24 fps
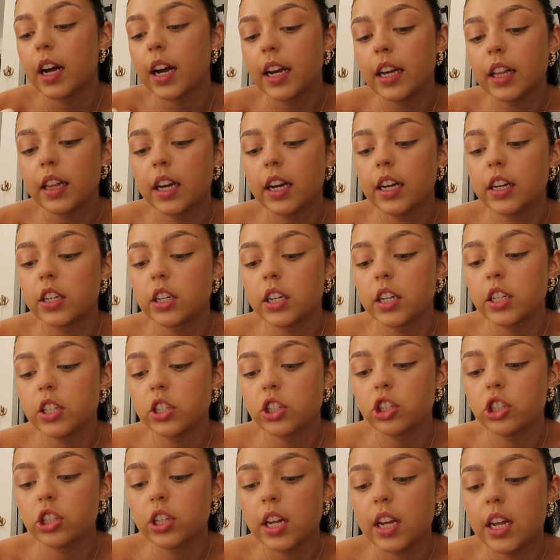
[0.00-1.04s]
highlighter in
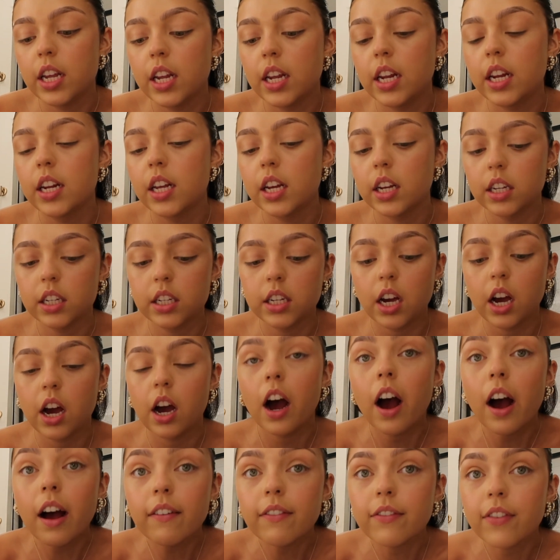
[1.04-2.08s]
shade
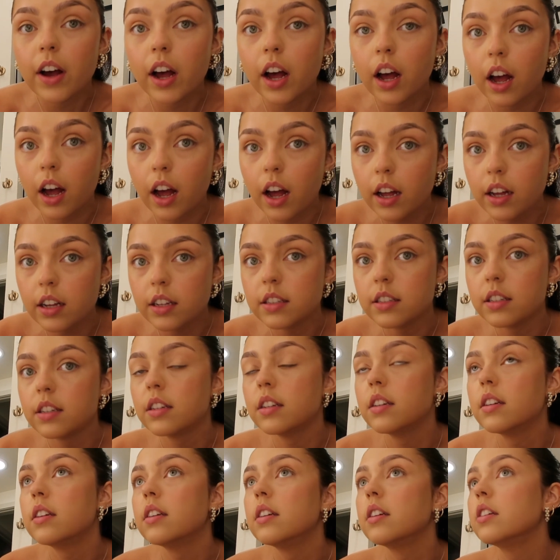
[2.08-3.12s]
Kava
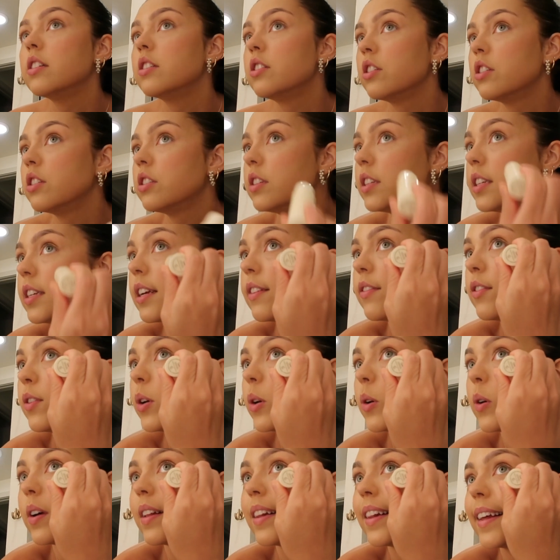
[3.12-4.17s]
to give
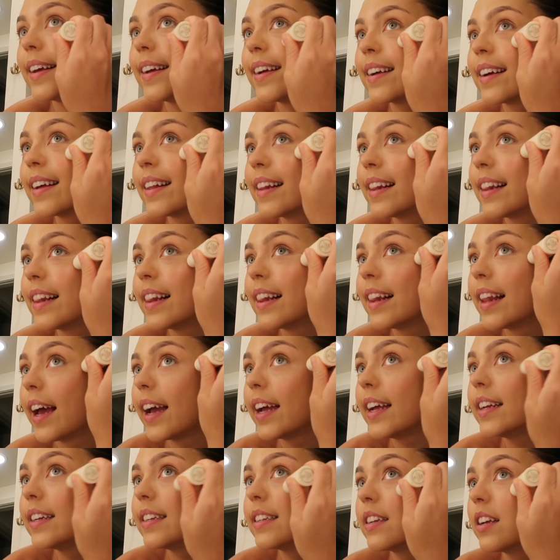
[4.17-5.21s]
you like a
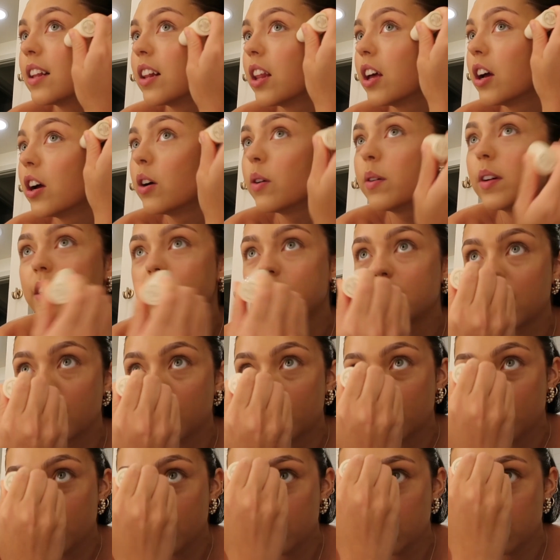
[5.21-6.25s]
light glow. It's
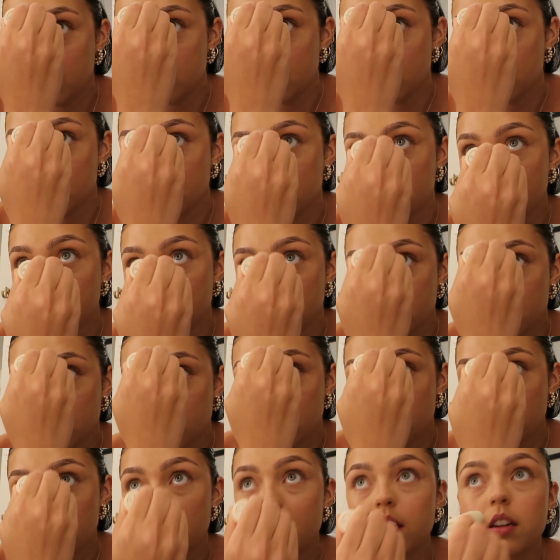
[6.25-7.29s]
nothing
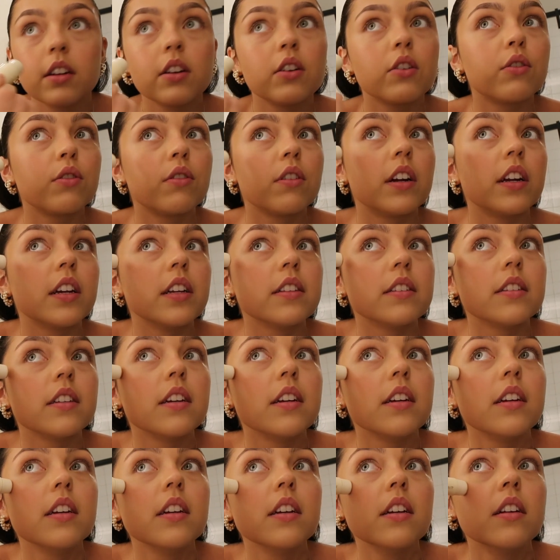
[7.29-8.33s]

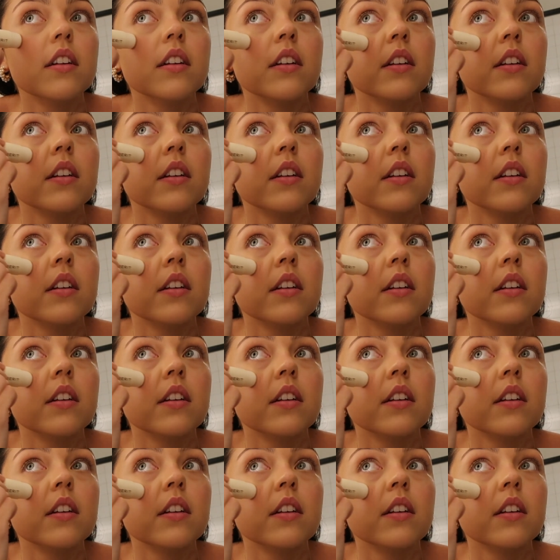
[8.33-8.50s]
crazy.